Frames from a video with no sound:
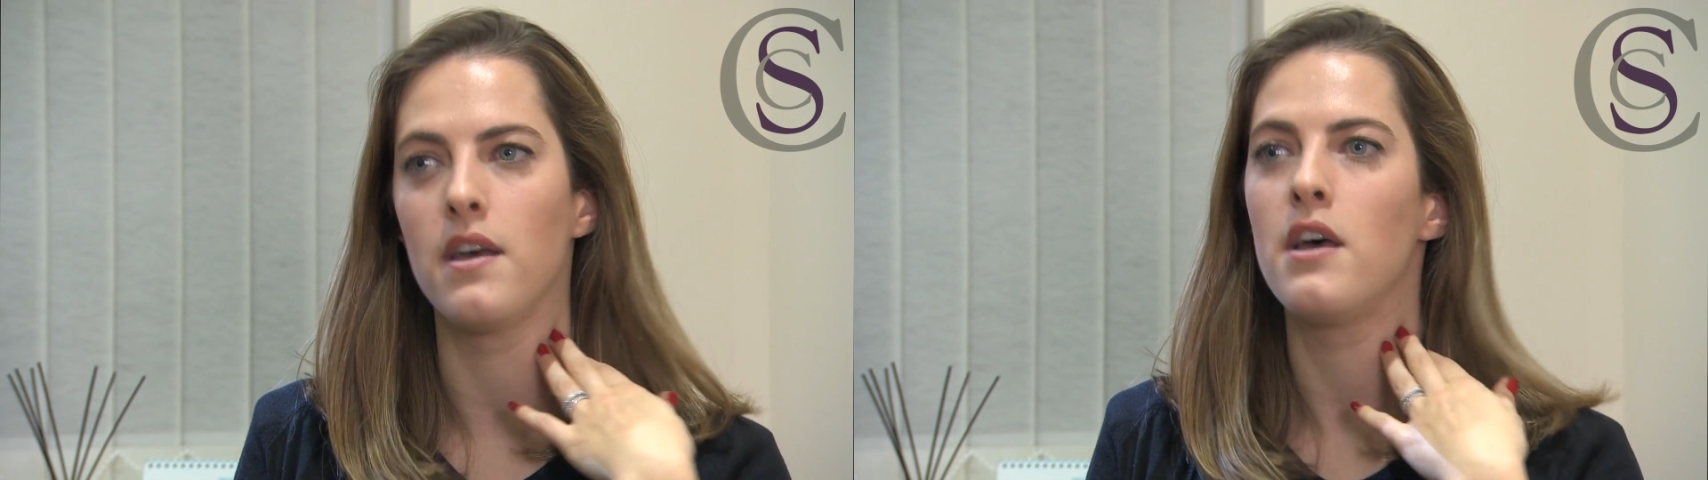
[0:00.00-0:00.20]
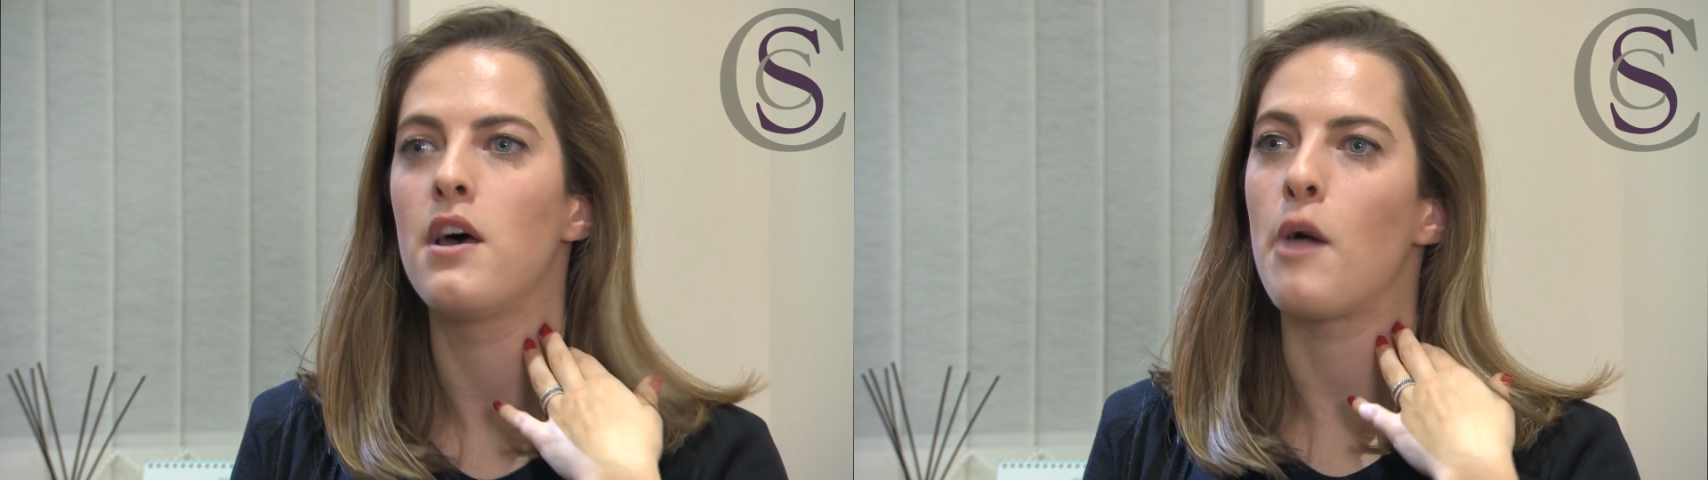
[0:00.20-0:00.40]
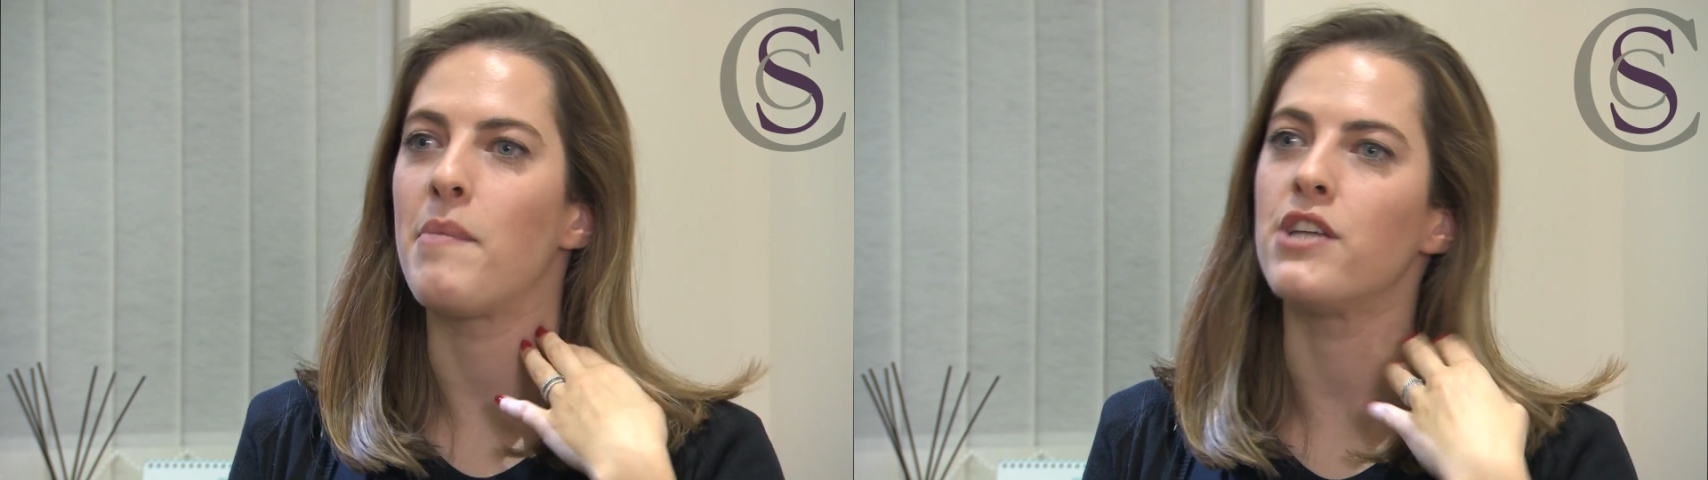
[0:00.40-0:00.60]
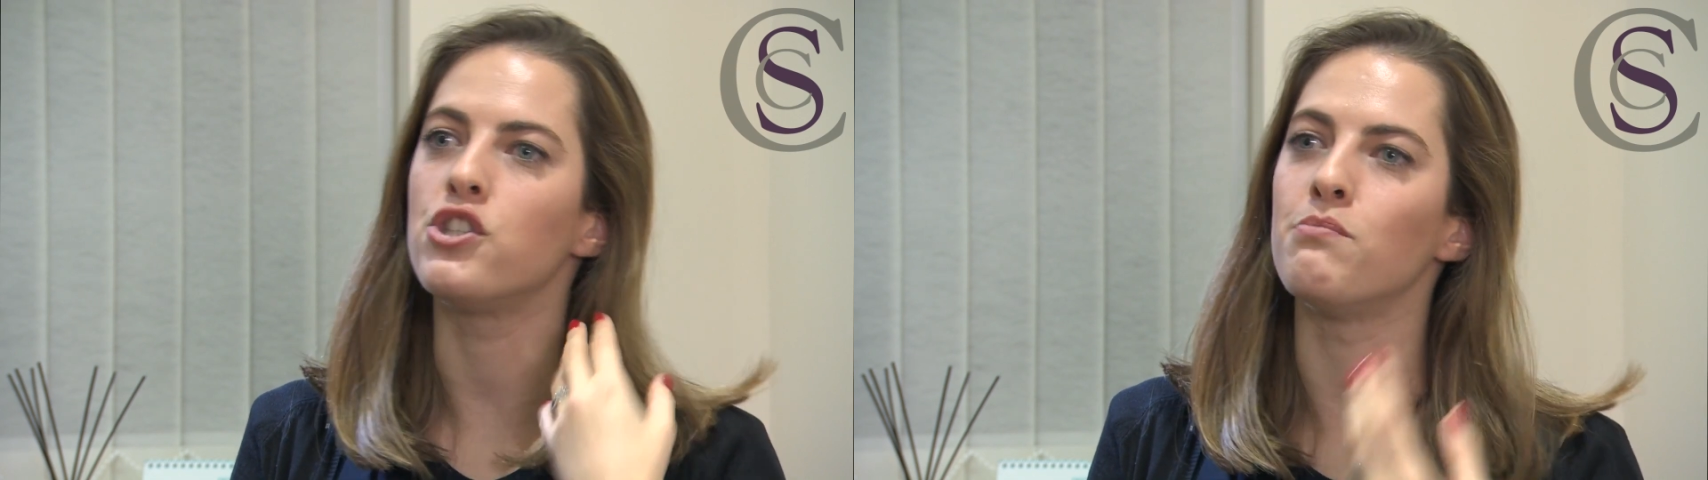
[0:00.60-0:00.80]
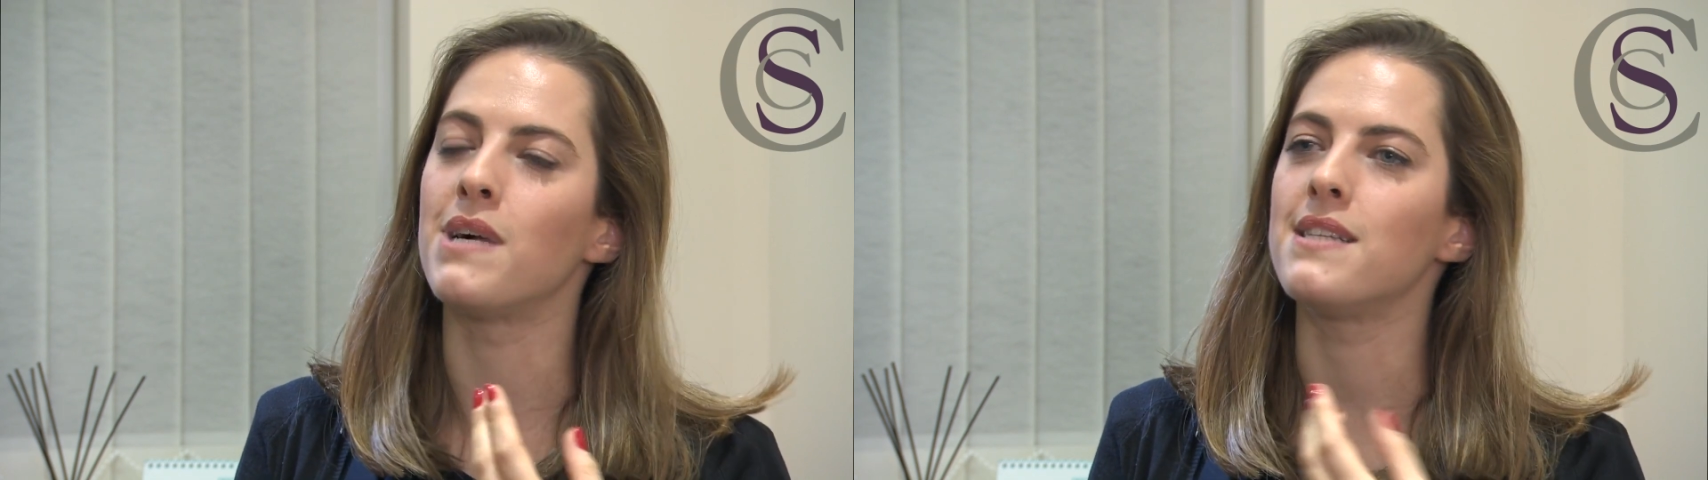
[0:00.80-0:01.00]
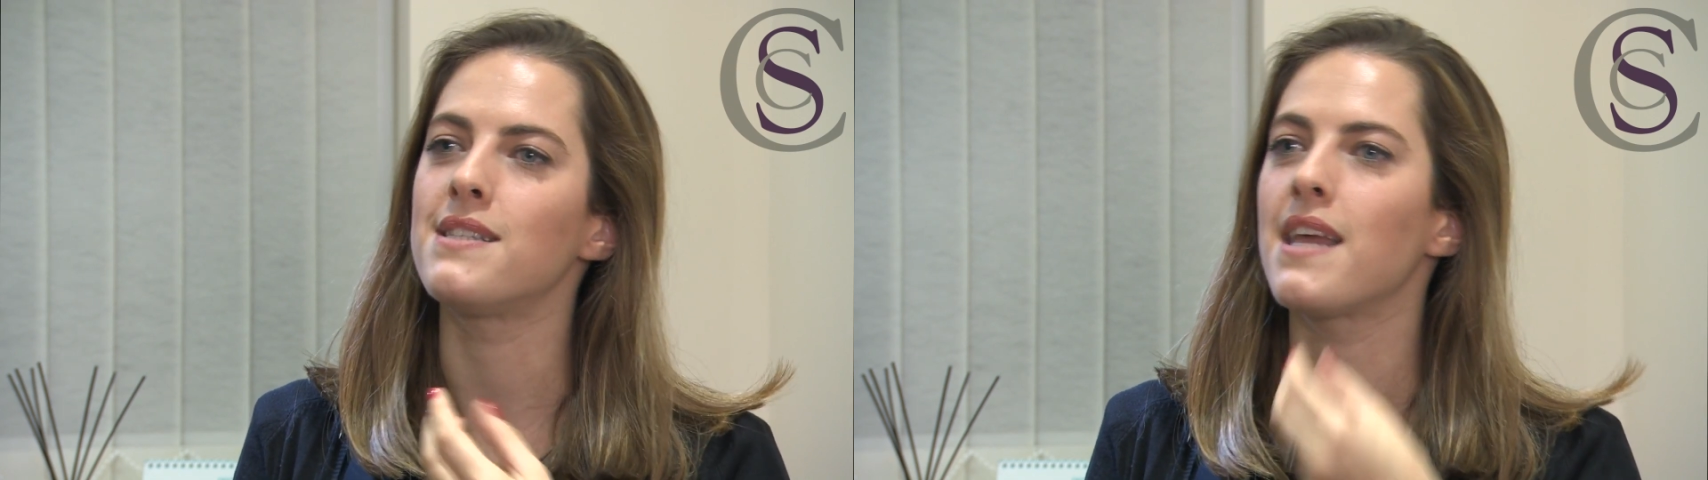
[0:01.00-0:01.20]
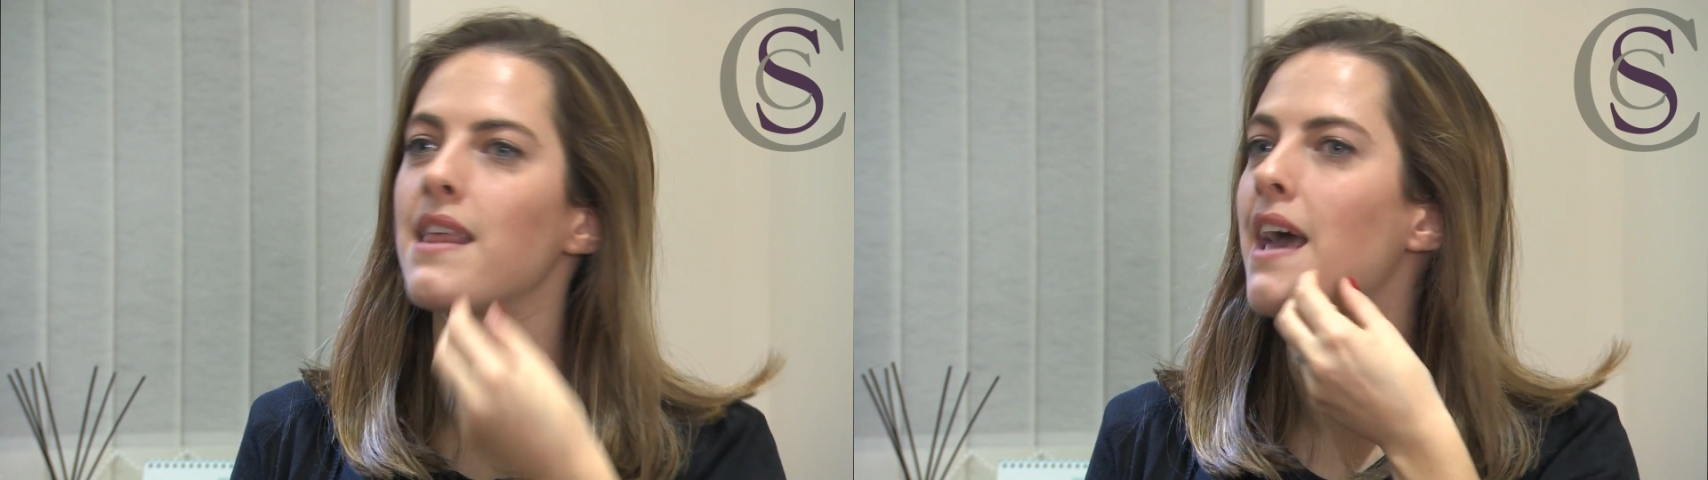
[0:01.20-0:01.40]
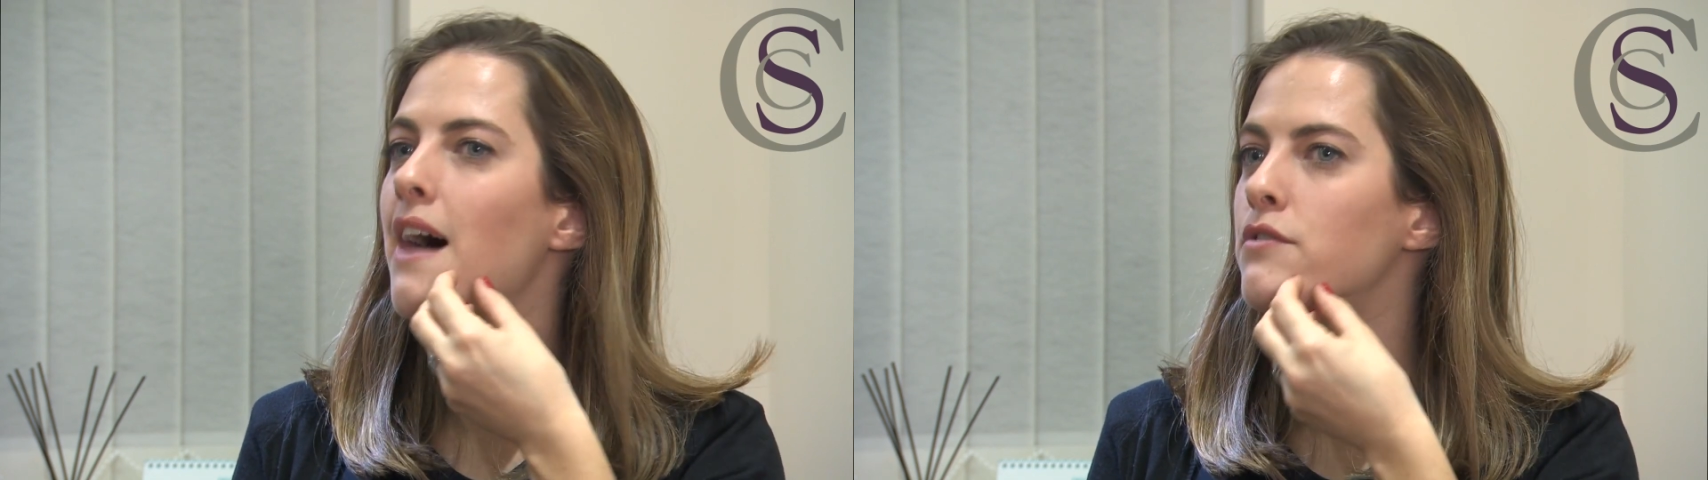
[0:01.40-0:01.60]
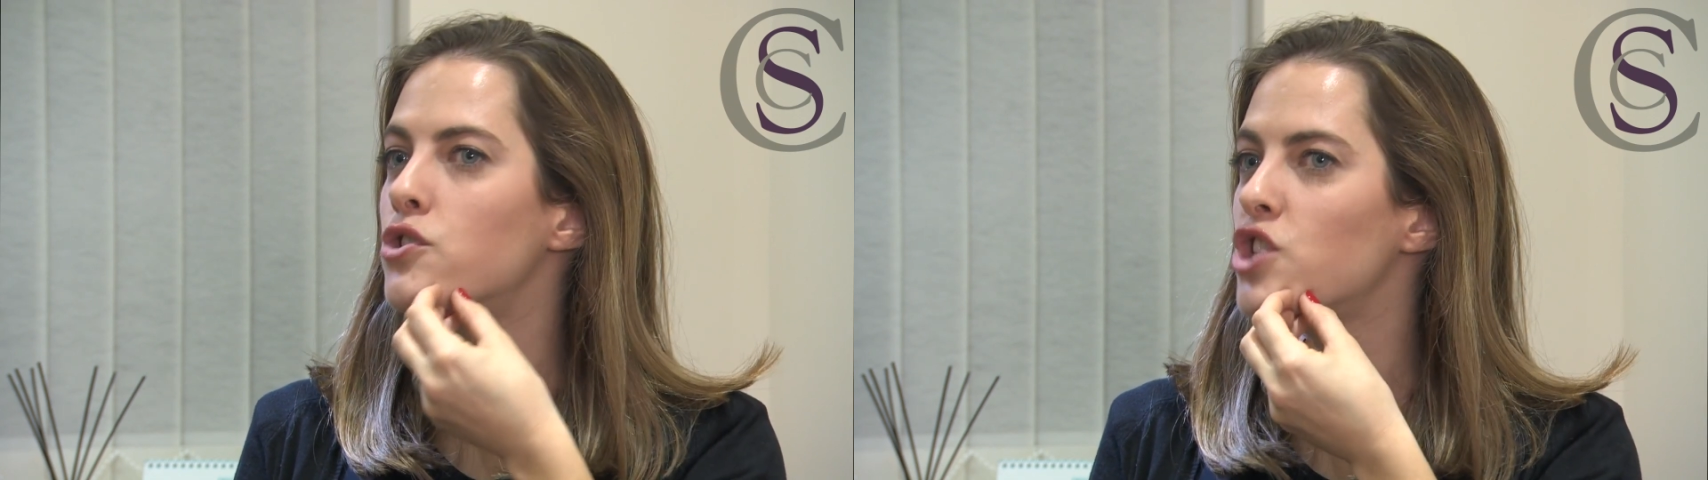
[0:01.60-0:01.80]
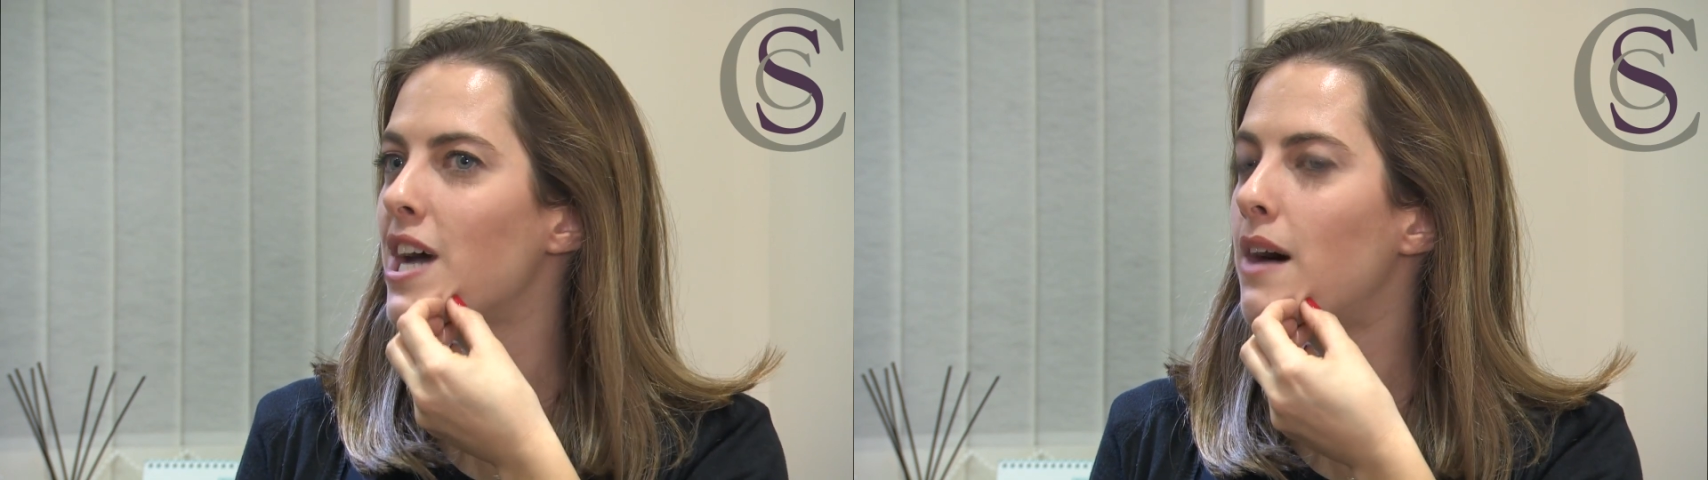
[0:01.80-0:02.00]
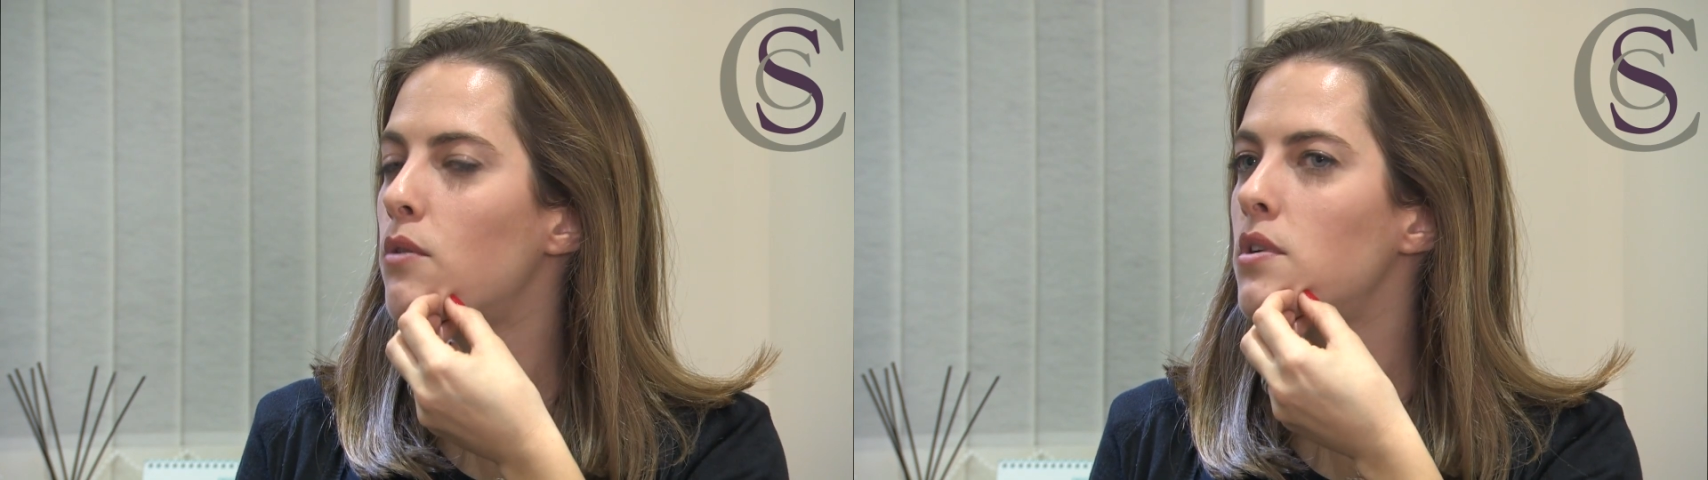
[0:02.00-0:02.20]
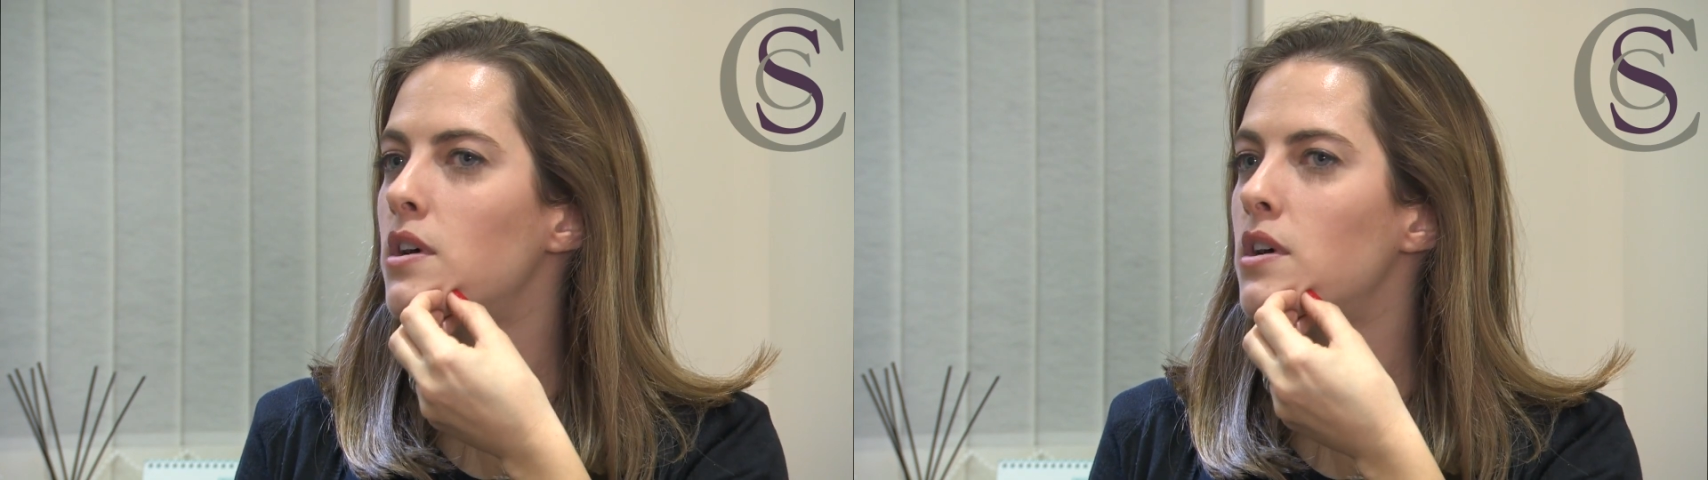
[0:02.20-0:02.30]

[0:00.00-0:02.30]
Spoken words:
A patient might say they have a jowl,